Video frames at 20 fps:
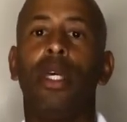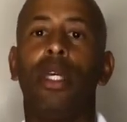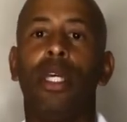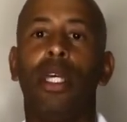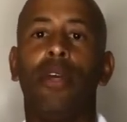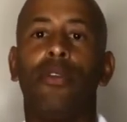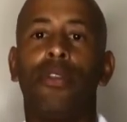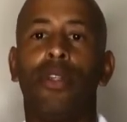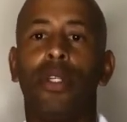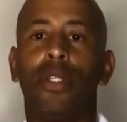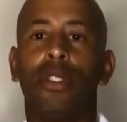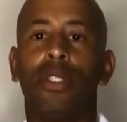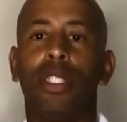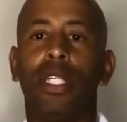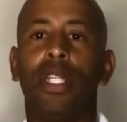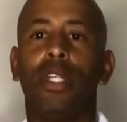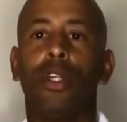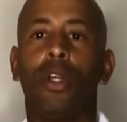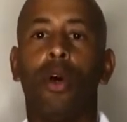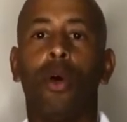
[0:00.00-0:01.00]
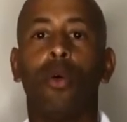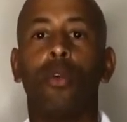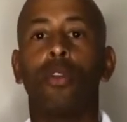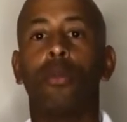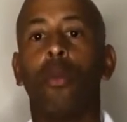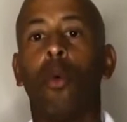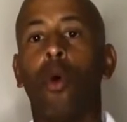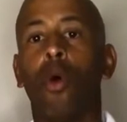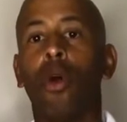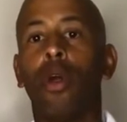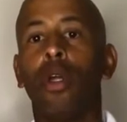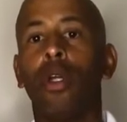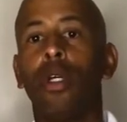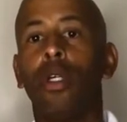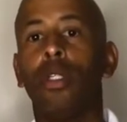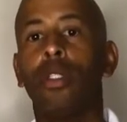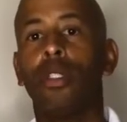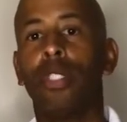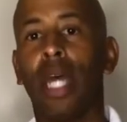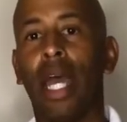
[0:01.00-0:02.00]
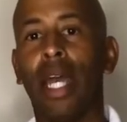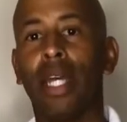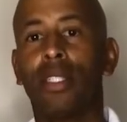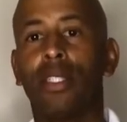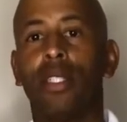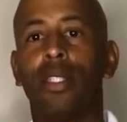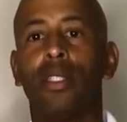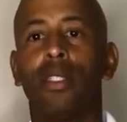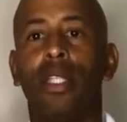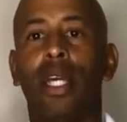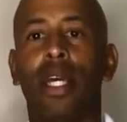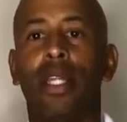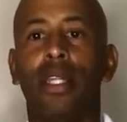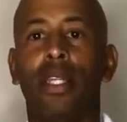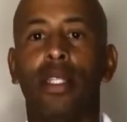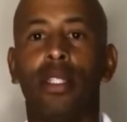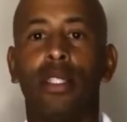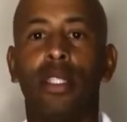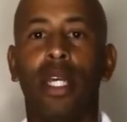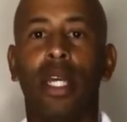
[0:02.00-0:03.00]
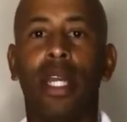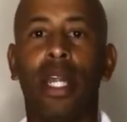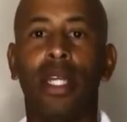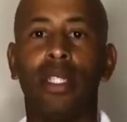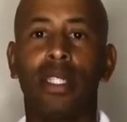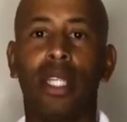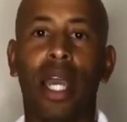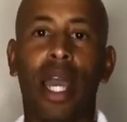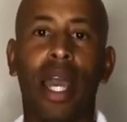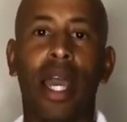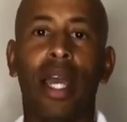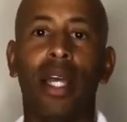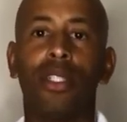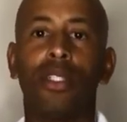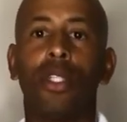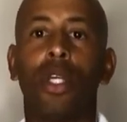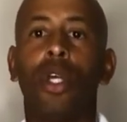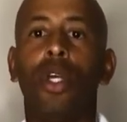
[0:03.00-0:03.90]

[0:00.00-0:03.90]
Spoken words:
If the decedent owes more taxes than the estate has cash,